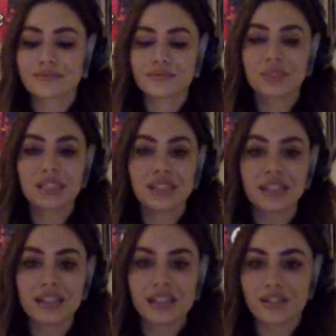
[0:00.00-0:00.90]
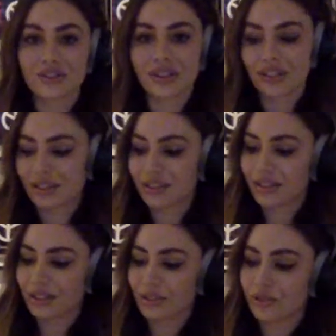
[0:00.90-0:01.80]
C is just
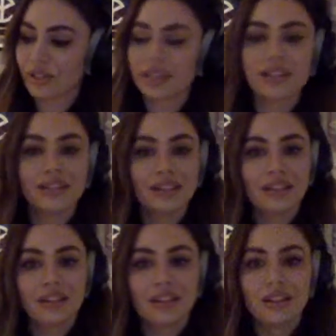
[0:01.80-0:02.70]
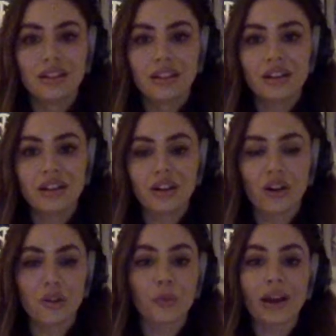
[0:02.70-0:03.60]
literally
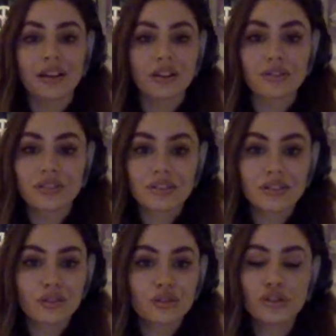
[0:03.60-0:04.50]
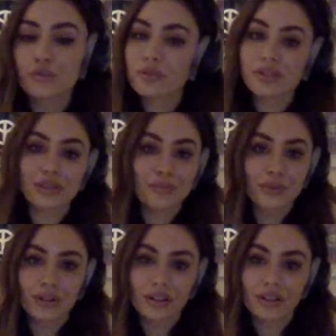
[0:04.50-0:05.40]
all the white notes. Super
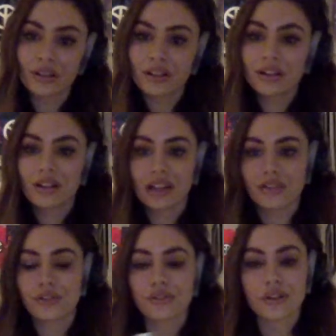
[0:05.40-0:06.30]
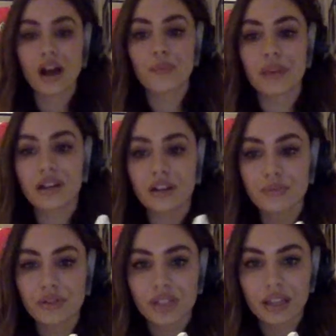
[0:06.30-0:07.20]
simple. If you're not big on
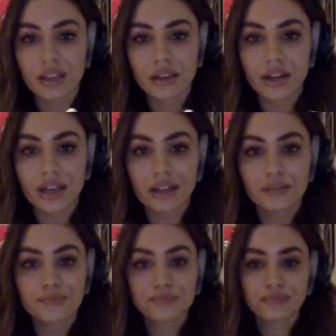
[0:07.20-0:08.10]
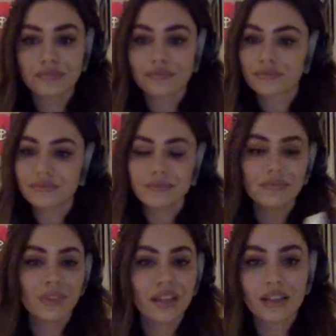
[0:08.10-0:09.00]
music theory,
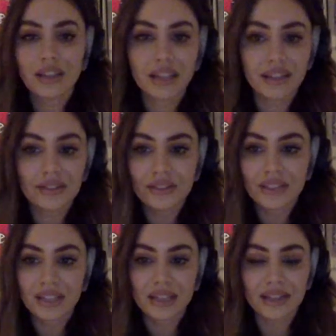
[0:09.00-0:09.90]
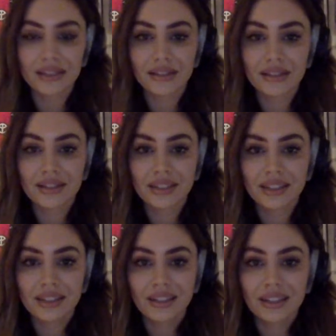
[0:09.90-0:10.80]
the key of C is
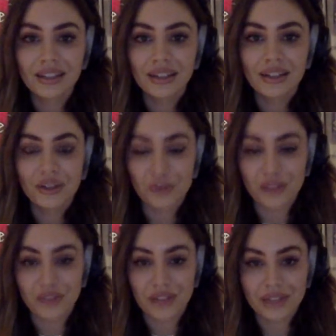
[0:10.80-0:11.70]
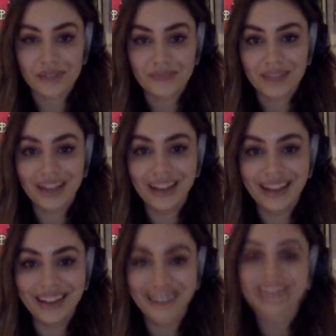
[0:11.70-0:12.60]
your best friend
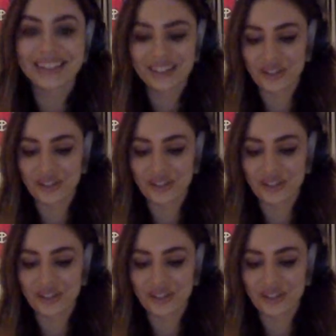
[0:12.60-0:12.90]
because